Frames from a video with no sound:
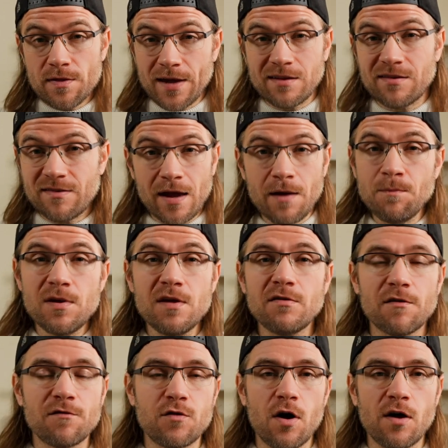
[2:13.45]
that same piece
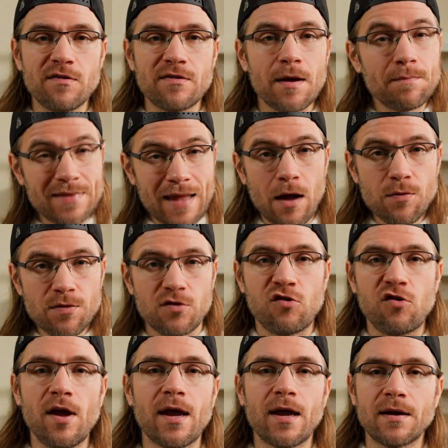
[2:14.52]
of gossip down the
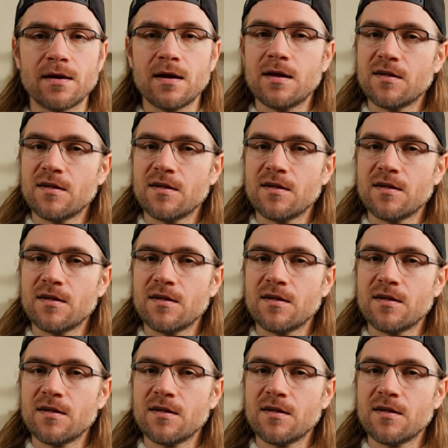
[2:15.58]
chain.